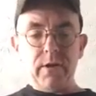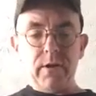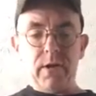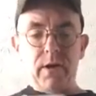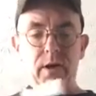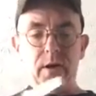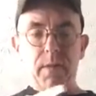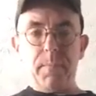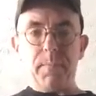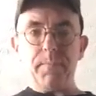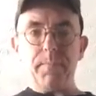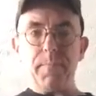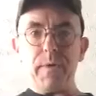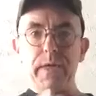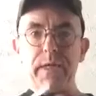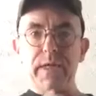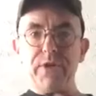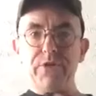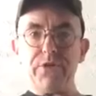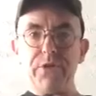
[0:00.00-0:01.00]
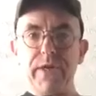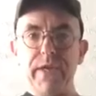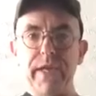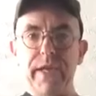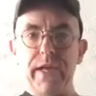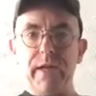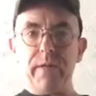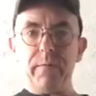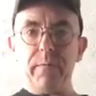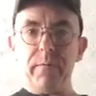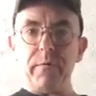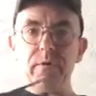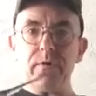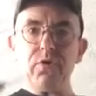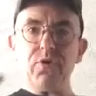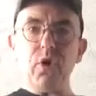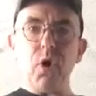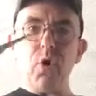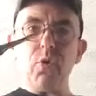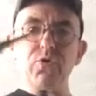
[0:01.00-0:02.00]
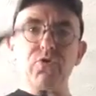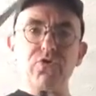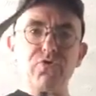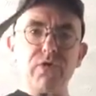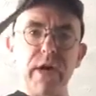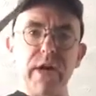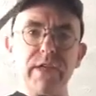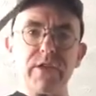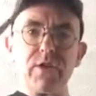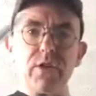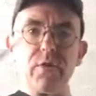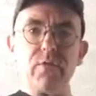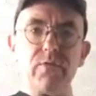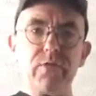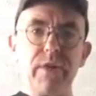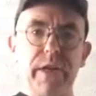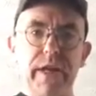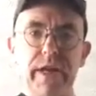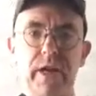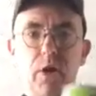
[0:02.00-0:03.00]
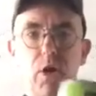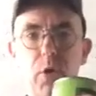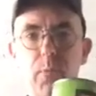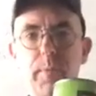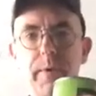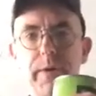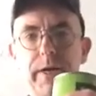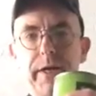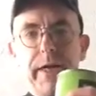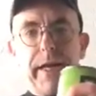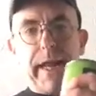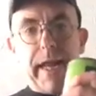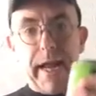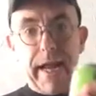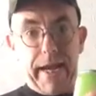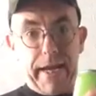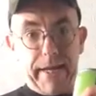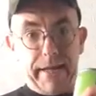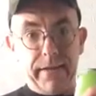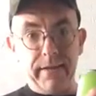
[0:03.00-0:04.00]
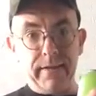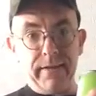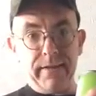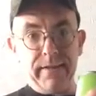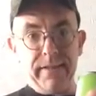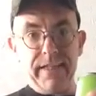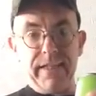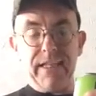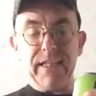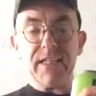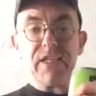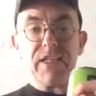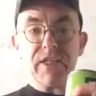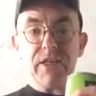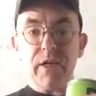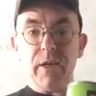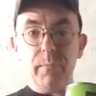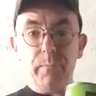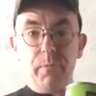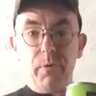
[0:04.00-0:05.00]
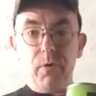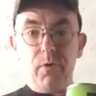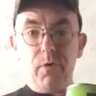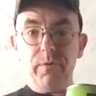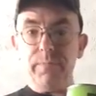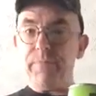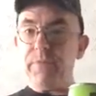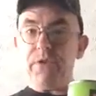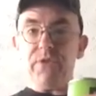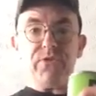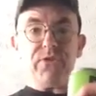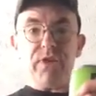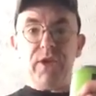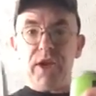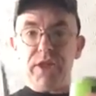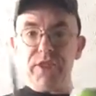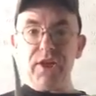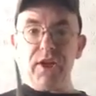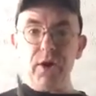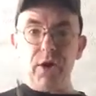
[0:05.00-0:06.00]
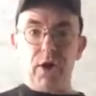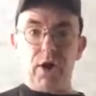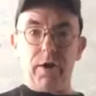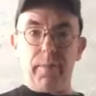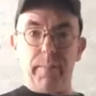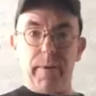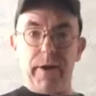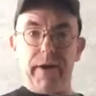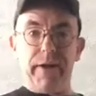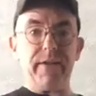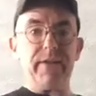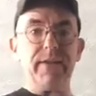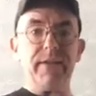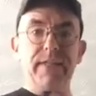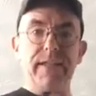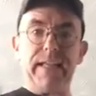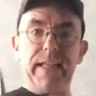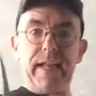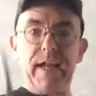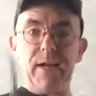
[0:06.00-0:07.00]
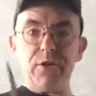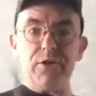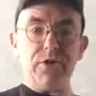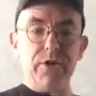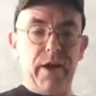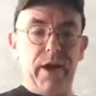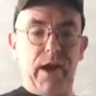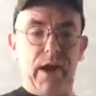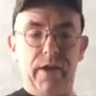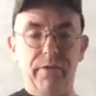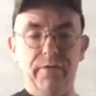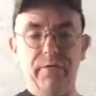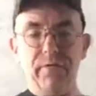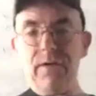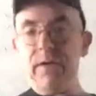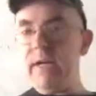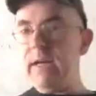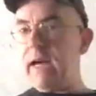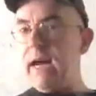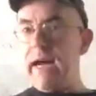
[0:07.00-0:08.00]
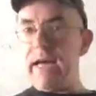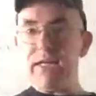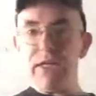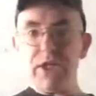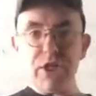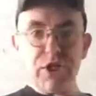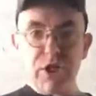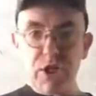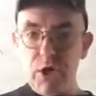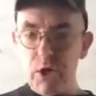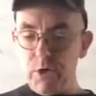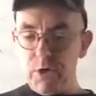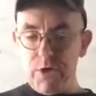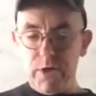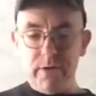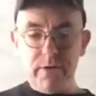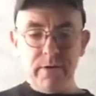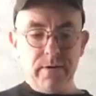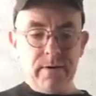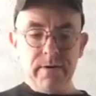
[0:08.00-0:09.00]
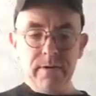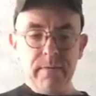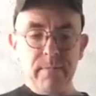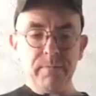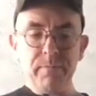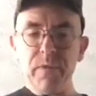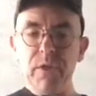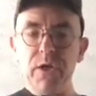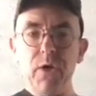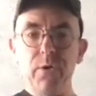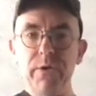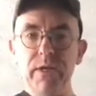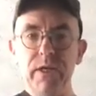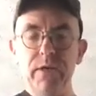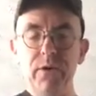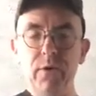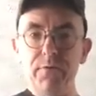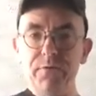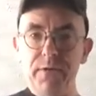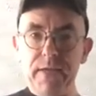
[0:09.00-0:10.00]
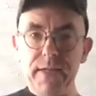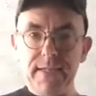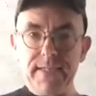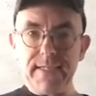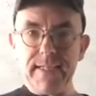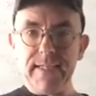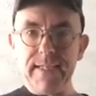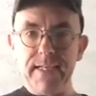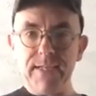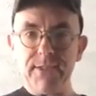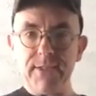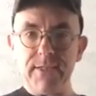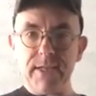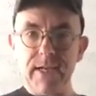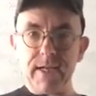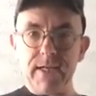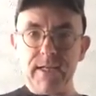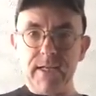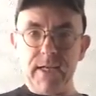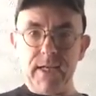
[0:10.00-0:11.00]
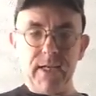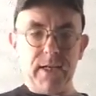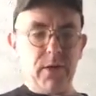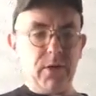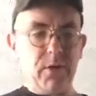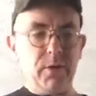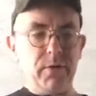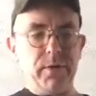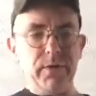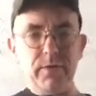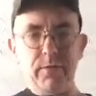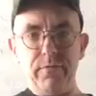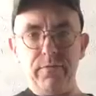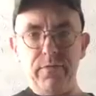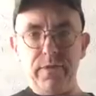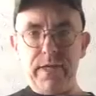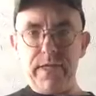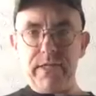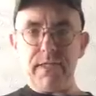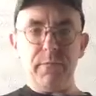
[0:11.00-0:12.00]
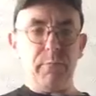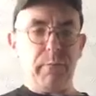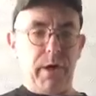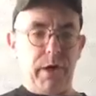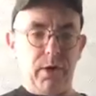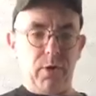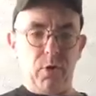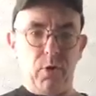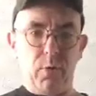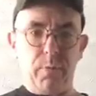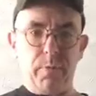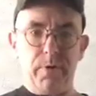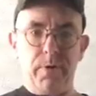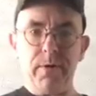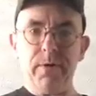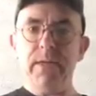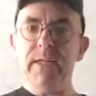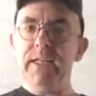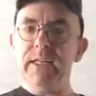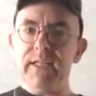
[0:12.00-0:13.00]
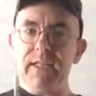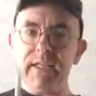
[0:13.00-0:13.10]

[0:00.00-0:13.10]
But get your can. Don't stress over dang opening a can. It's simple. There's nothing hard about it. Just get out your knife. I just showed you. You don't need no fancy ninja technique. You don't need no fancy bottle opener.